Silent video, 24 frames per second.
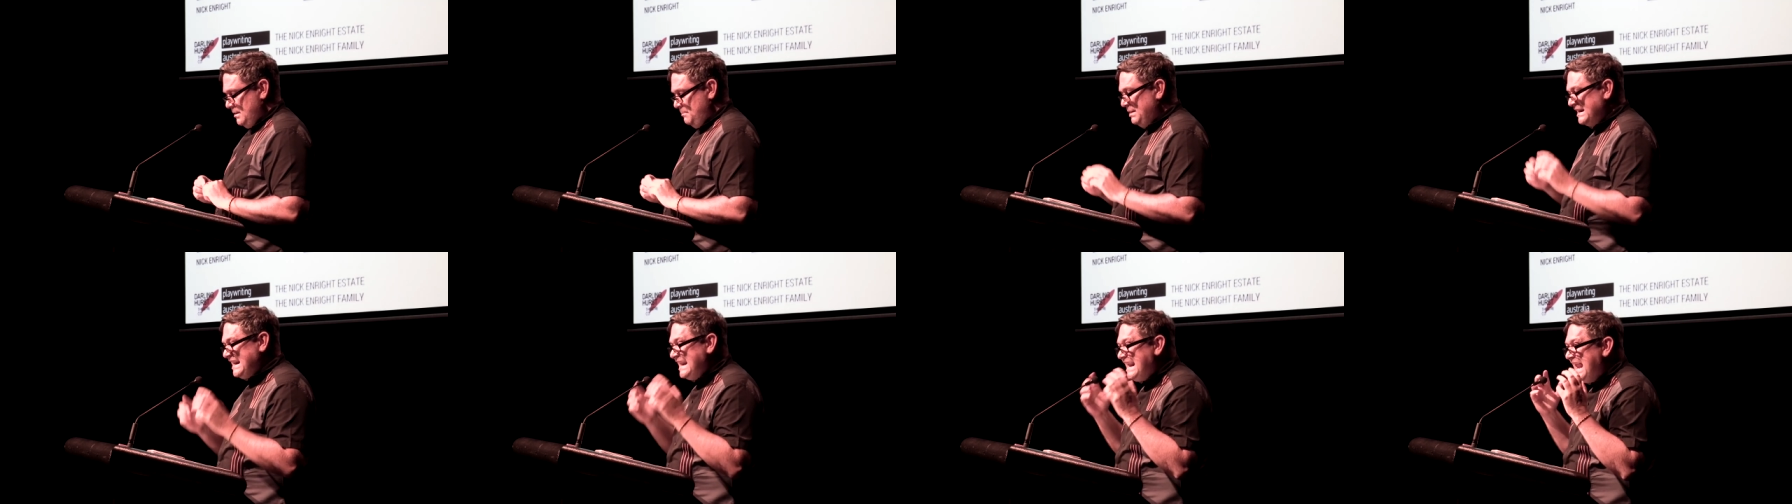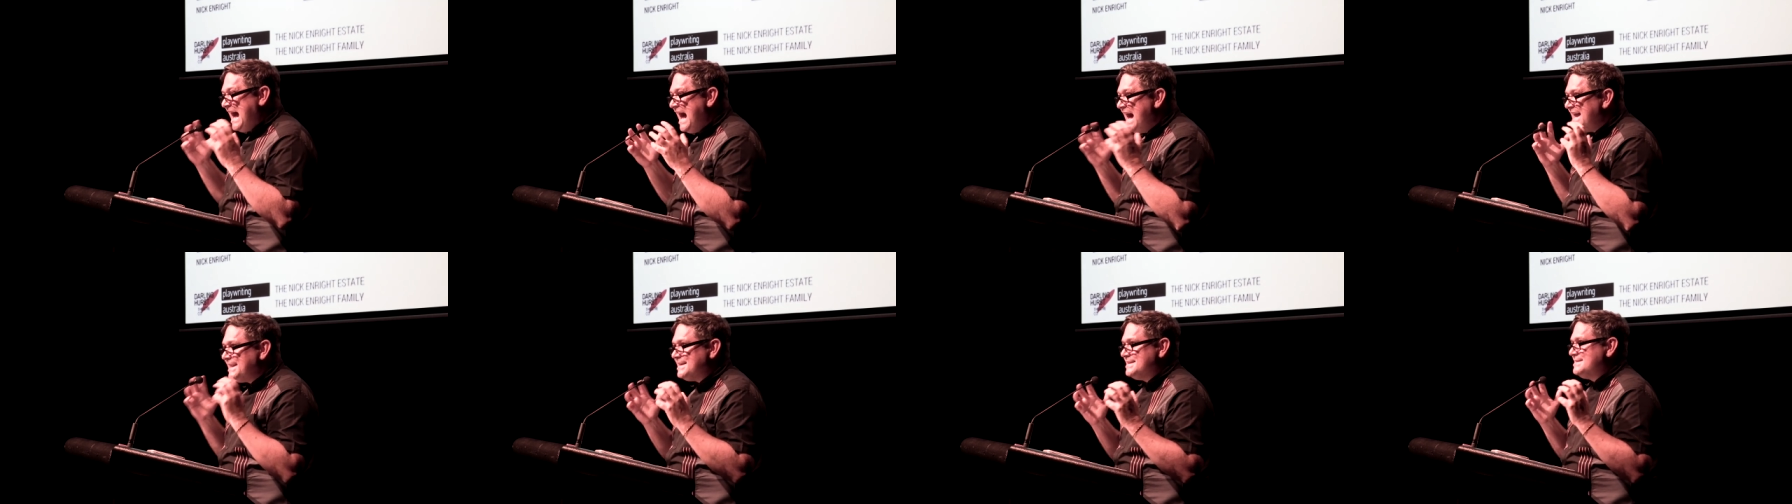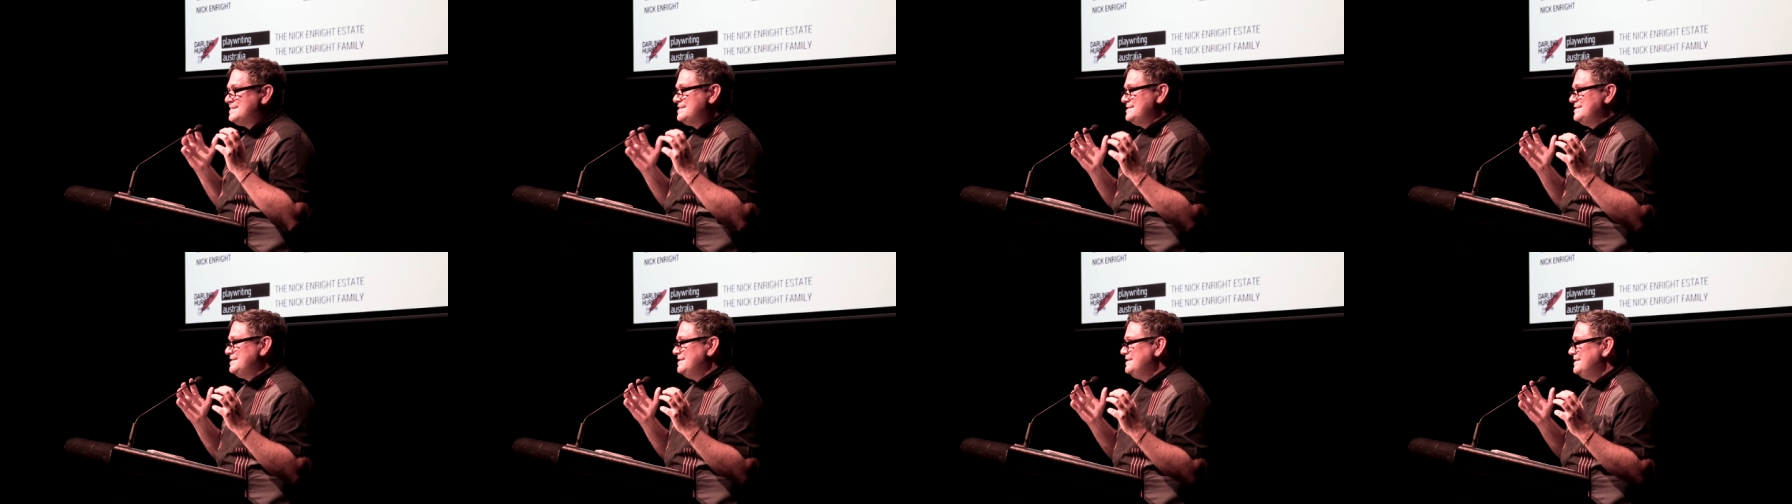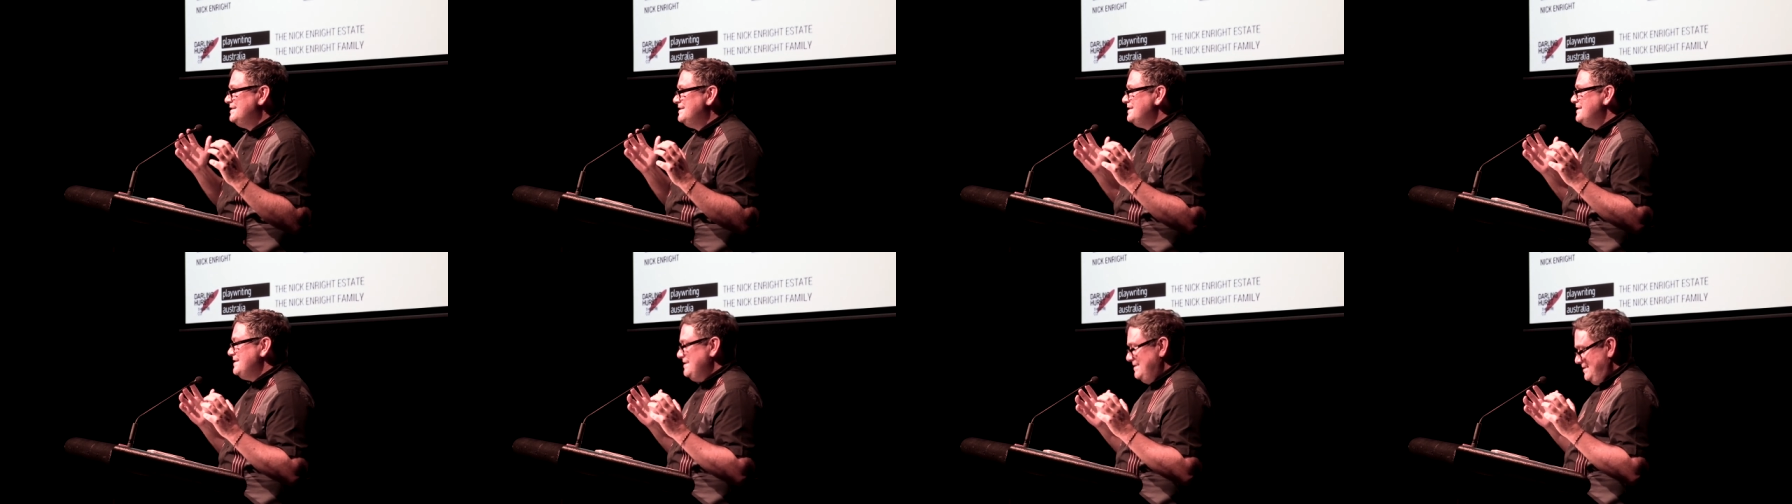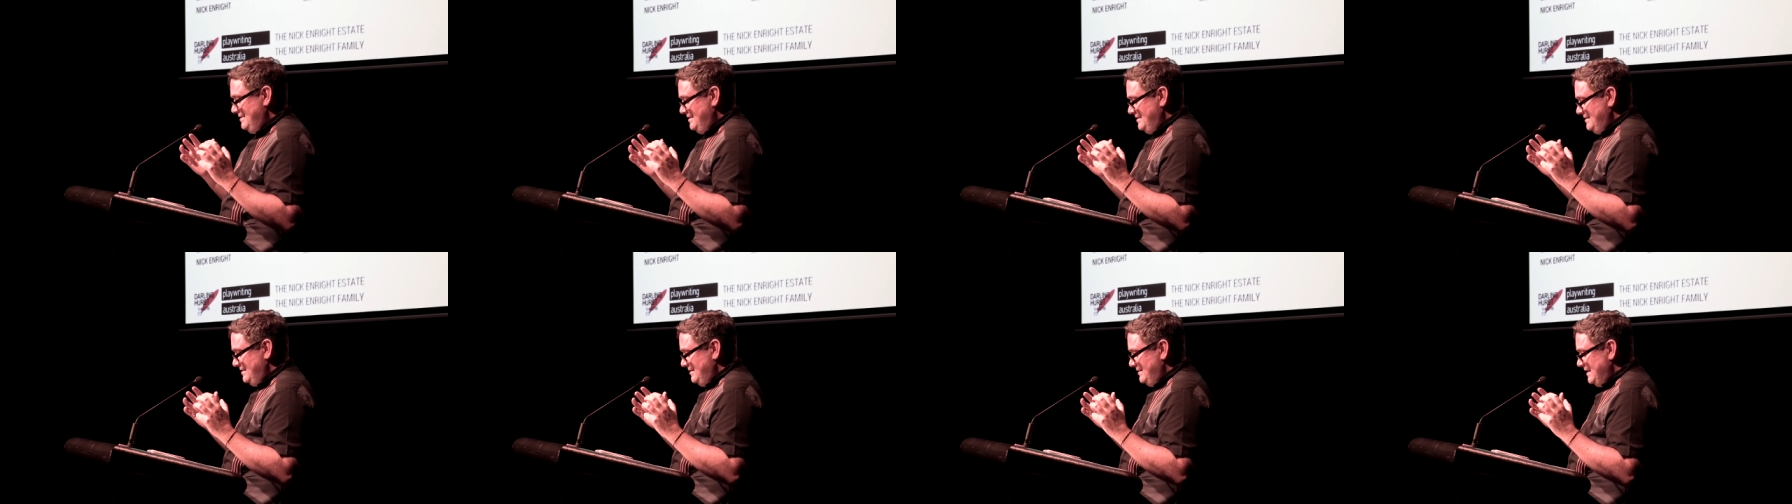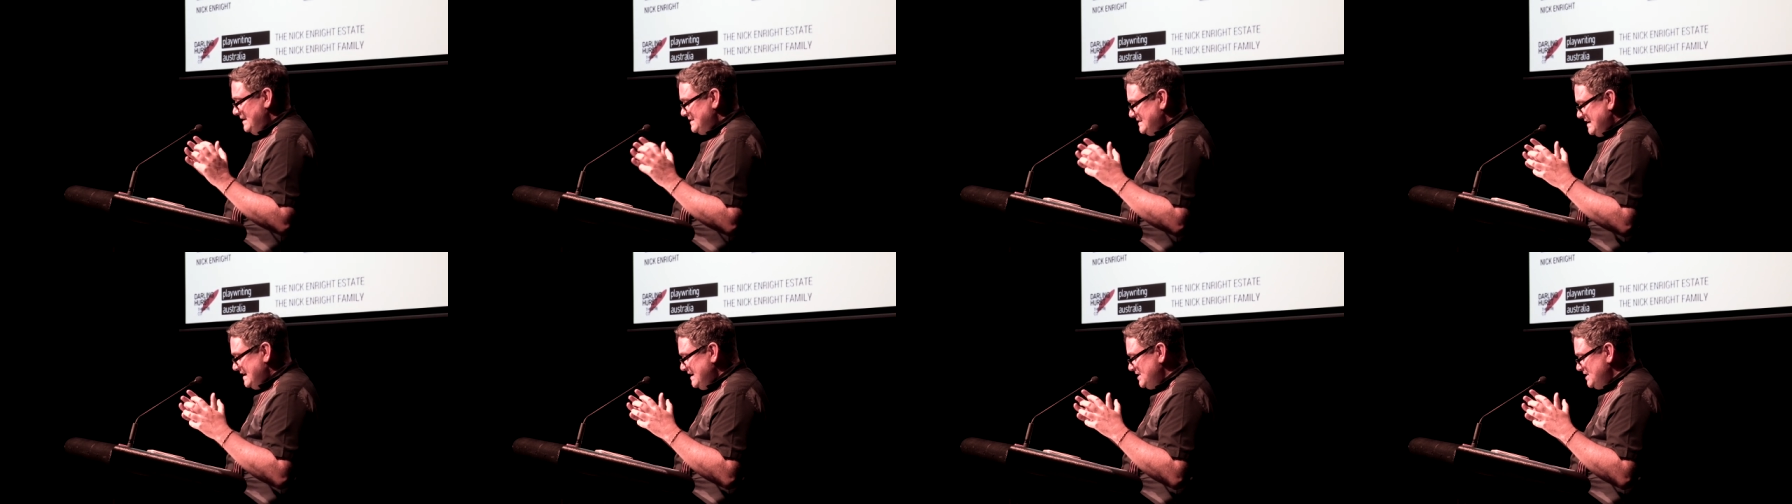But an artist lets